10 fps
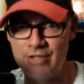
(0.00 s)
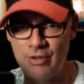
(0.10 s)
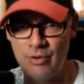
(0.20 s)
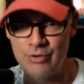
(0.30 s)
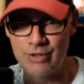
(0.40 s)
it
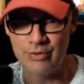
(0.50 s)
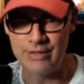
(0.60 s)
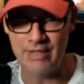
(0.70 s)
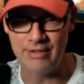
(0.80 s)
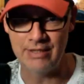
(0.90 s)
goes out
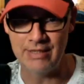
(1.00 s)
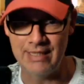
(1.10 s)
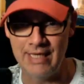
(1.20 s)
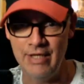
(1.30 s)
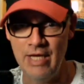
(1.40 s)
down into
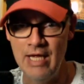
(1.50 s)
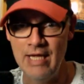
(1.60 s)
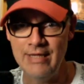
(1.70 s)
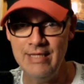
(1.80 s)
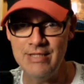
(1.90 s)
the end
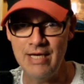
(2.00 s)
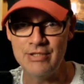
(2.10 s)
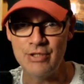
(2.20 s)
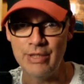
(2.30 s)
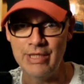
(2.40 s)
these
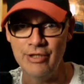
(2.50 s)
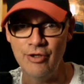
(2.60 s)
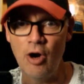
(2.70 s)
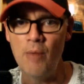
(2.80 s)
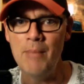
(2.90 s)
guys out here
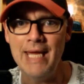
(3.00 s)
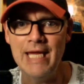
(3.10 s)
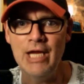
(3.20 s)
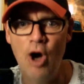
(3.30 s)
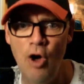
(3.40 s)
are
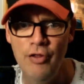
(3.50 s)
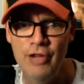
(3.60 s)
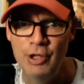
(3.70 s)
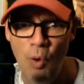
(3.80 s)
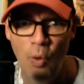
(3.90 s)
making all
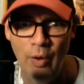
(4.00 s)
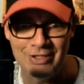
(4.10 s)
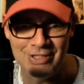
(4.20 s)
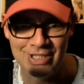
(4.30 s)
the noise.